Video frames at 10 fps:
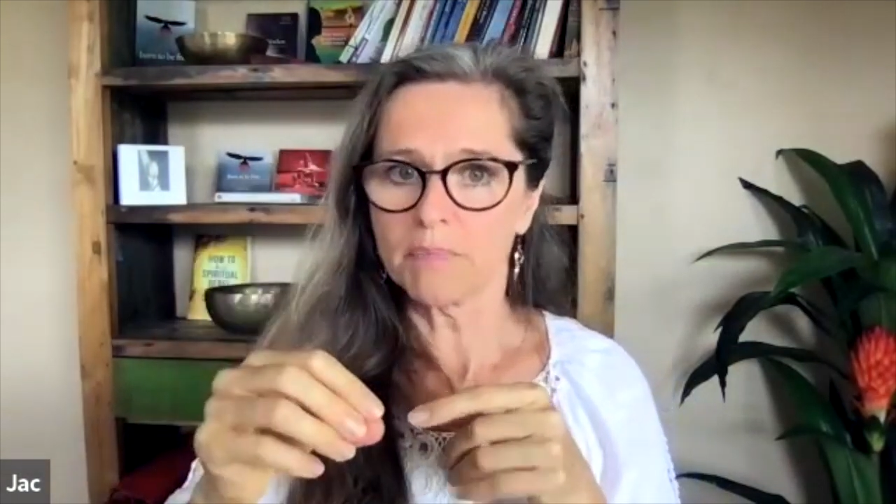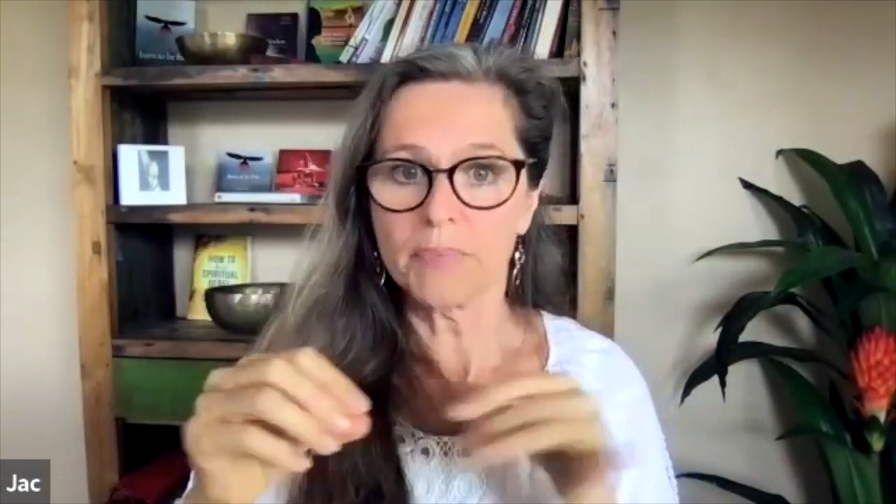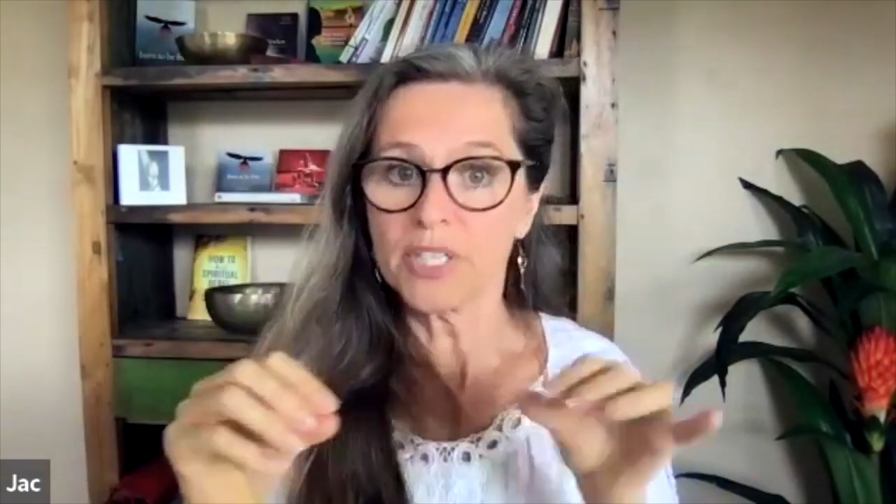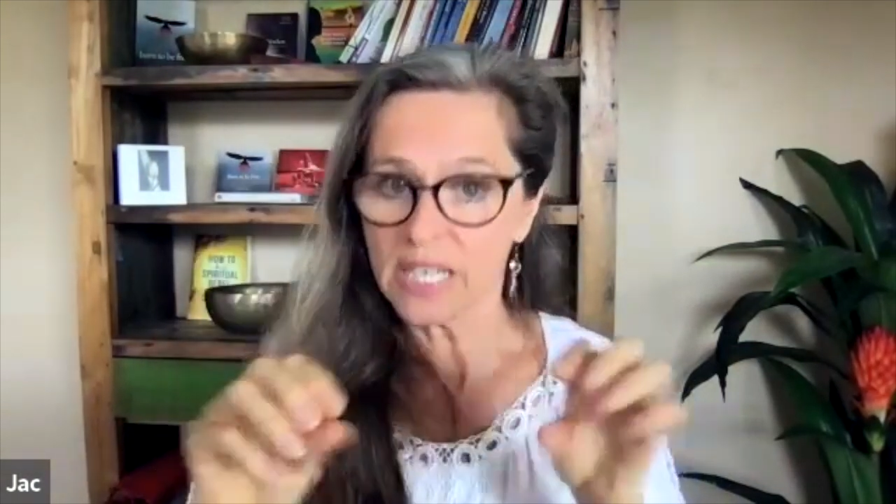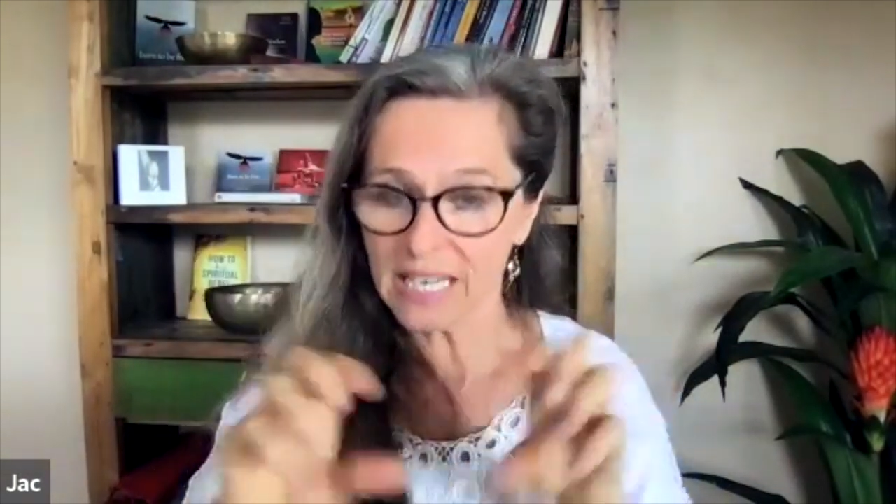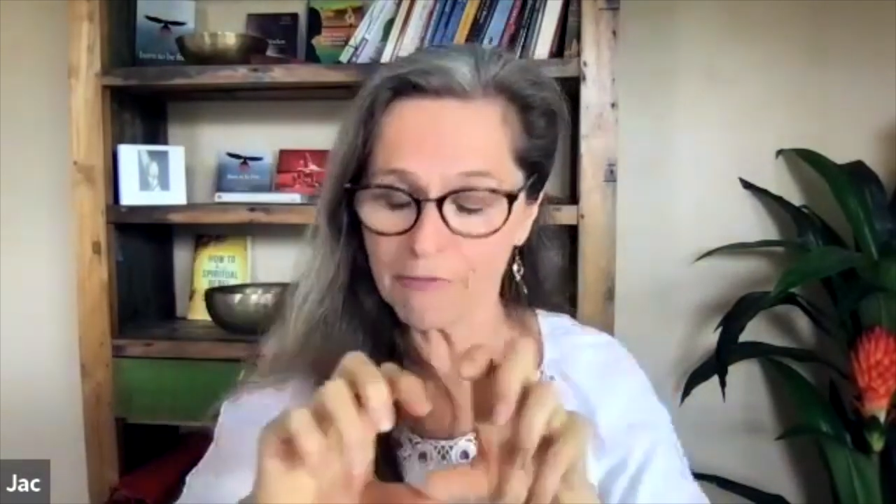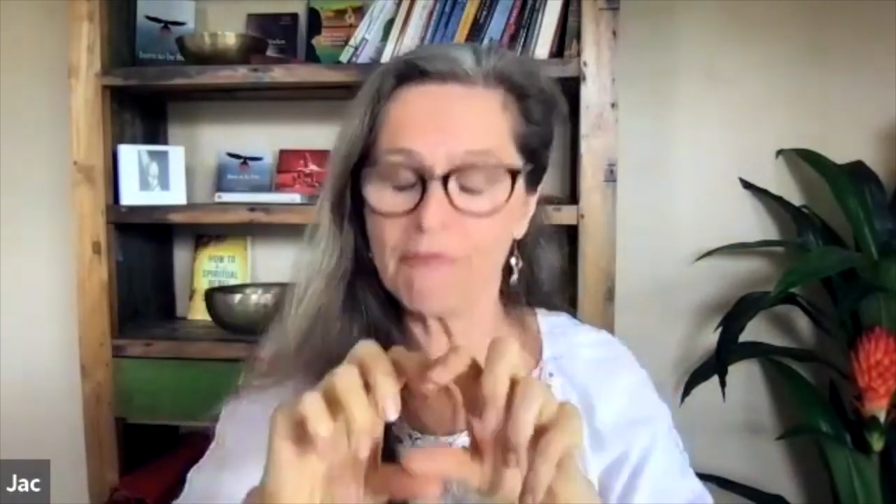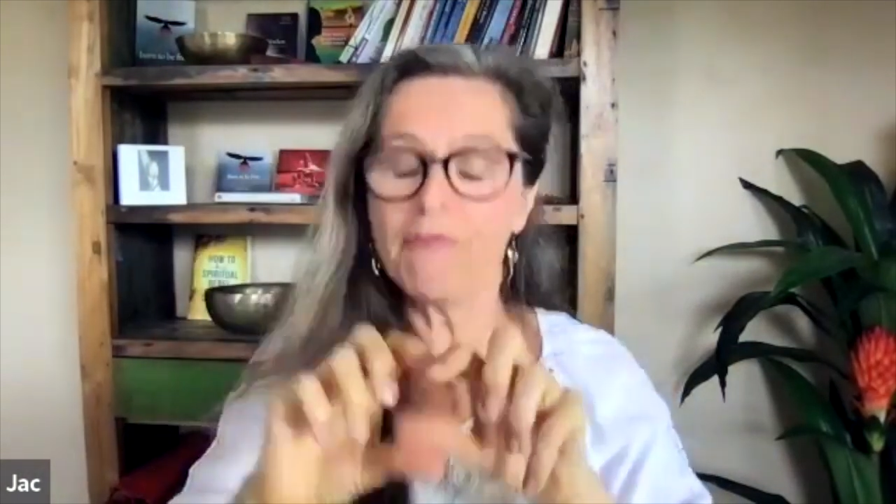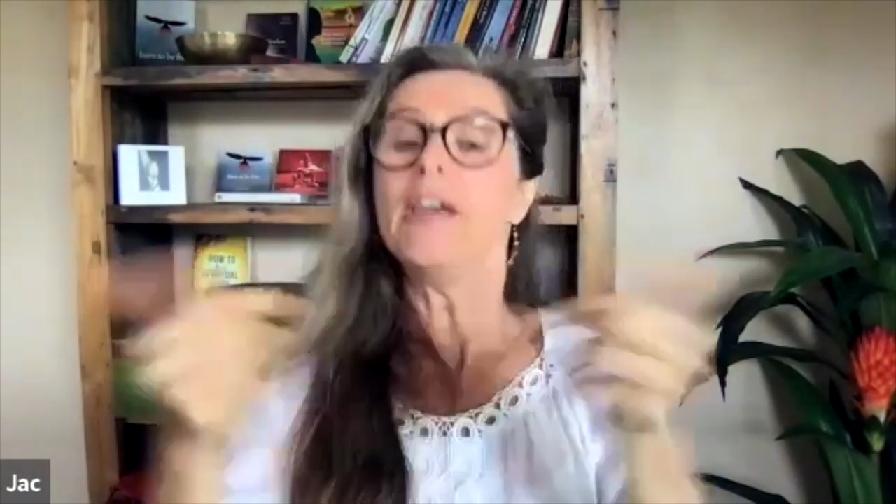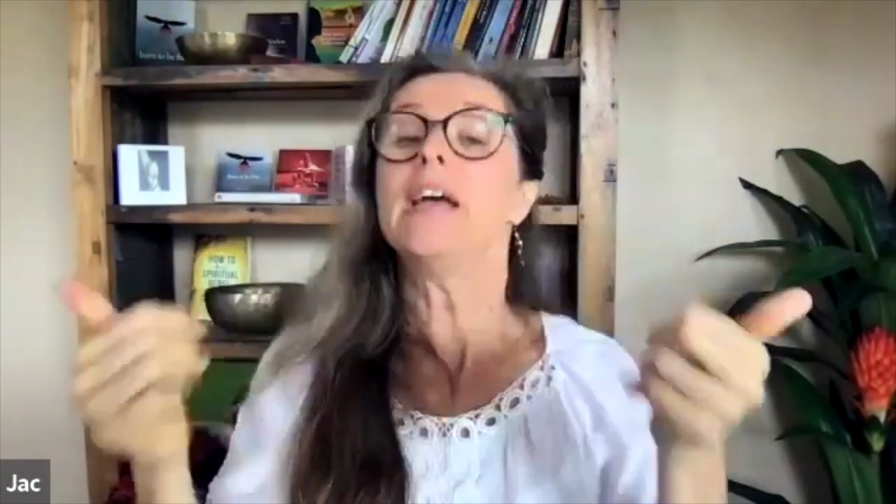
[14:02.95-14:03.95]
but
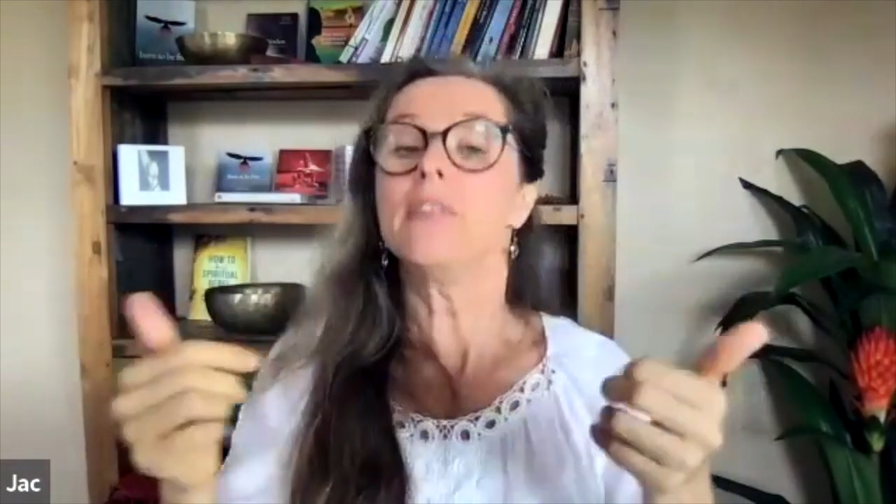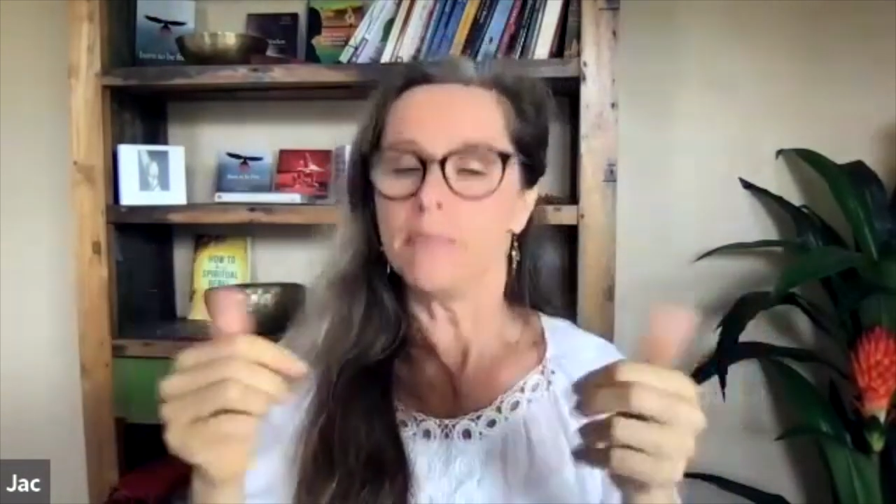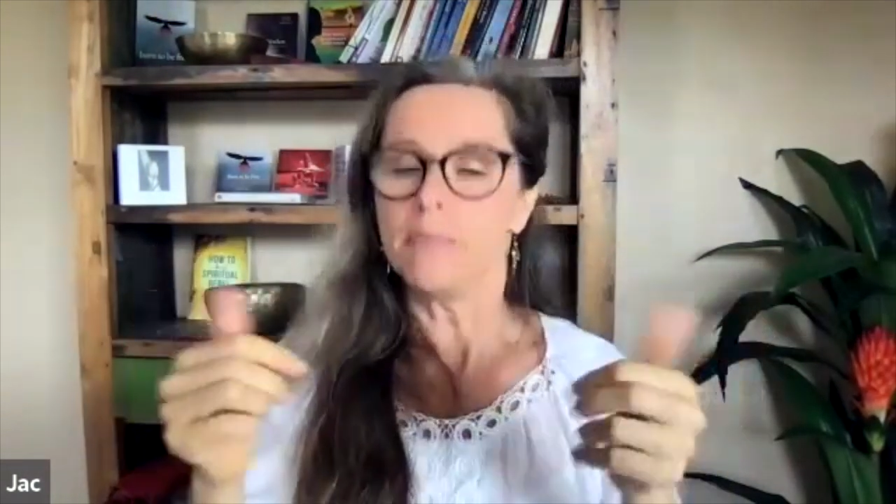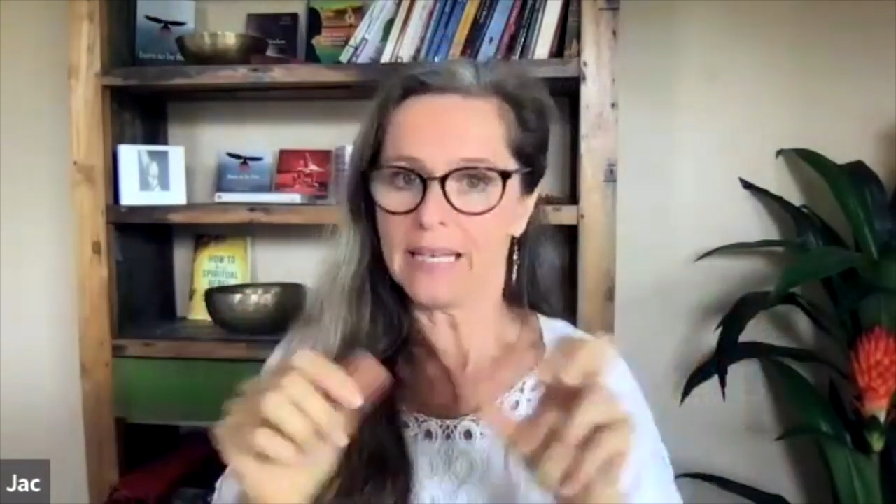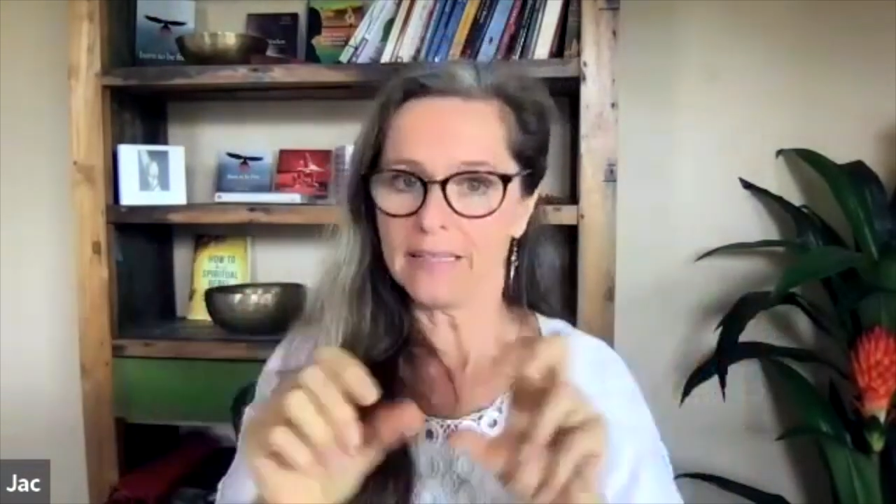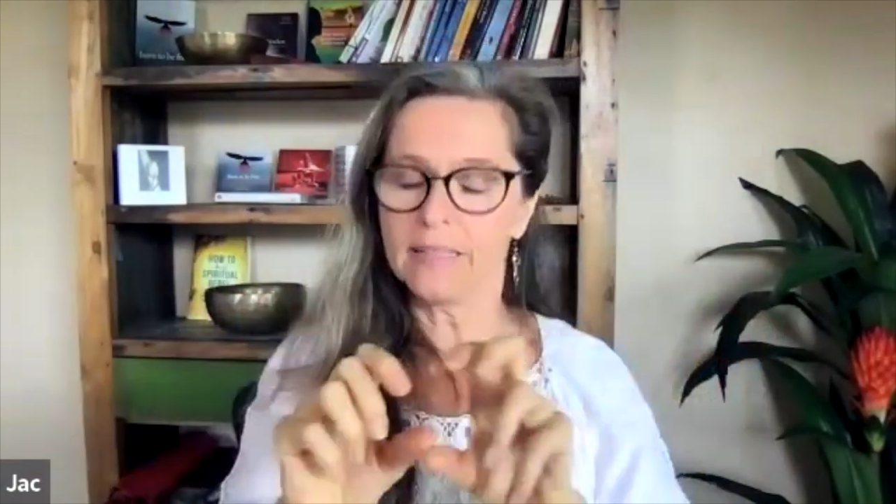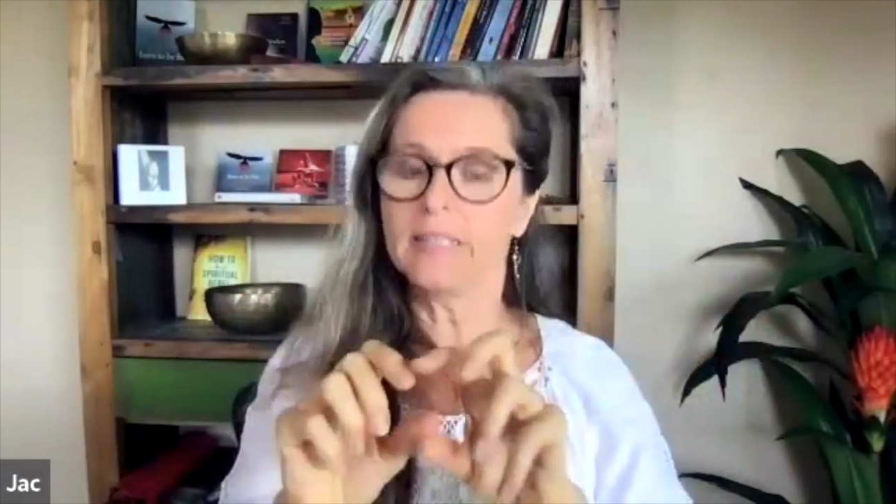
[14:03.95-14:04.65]
invariably the